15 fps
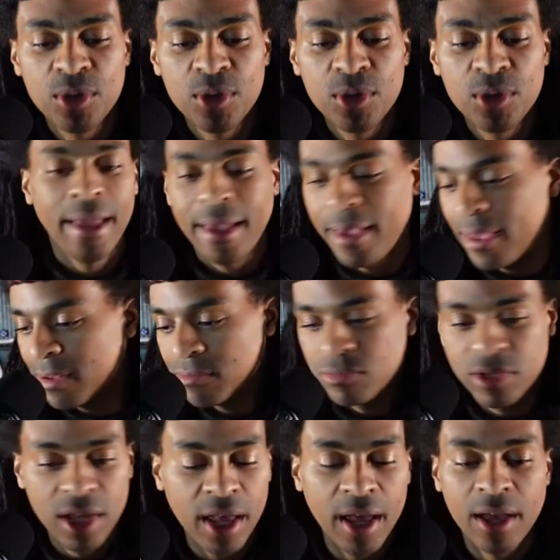And
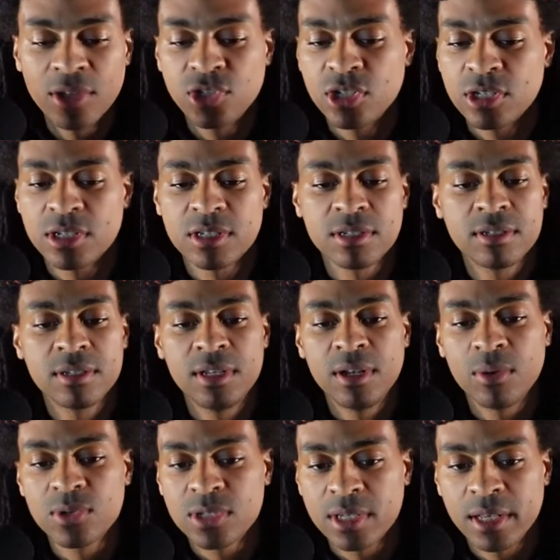yeah, just, you
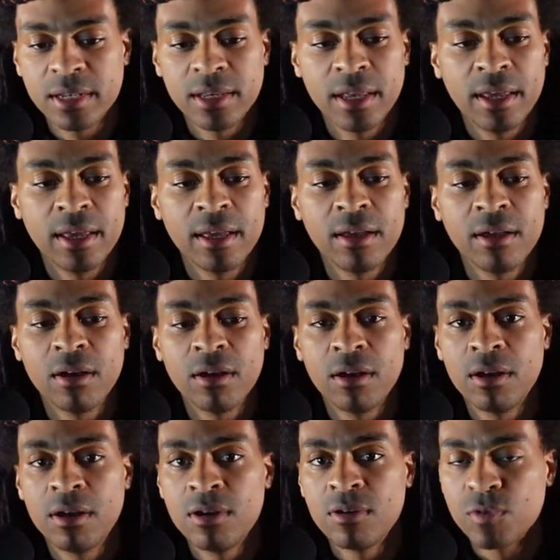know, sending
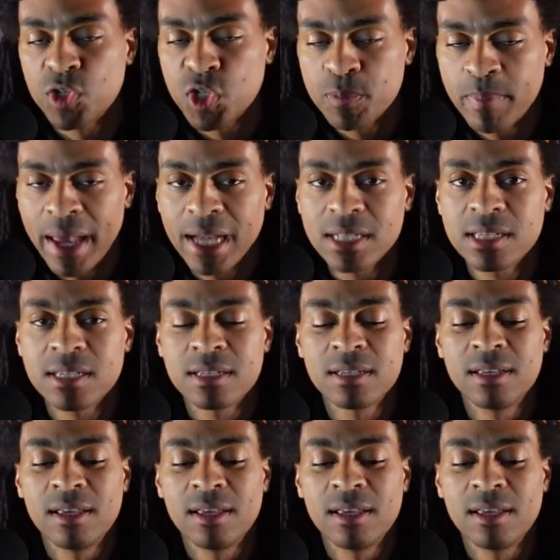respect